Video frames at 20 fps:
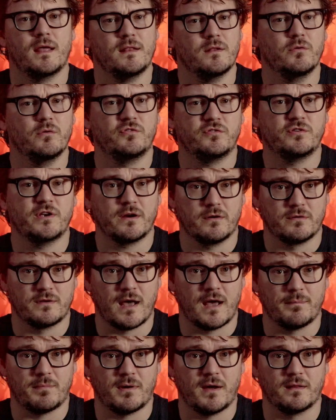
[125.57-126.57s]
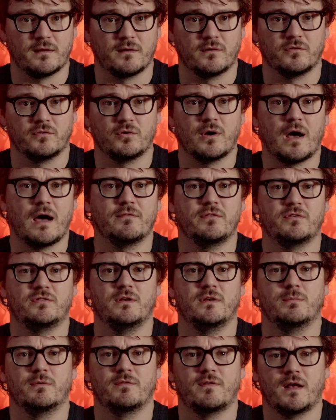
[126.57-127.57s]
And no shaker top either, so
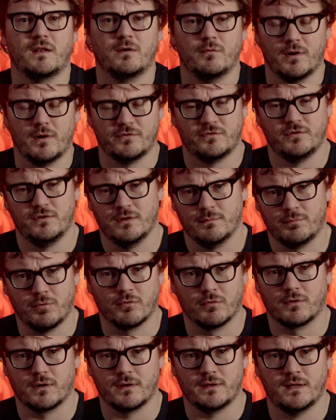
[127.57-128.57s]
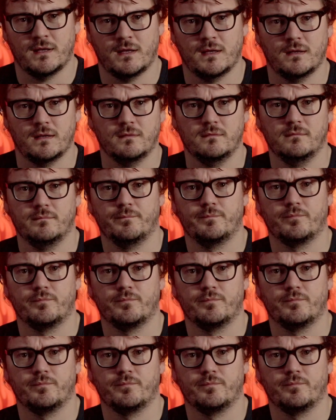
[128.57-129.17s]
obviously Bravado wants you to pour on the heat.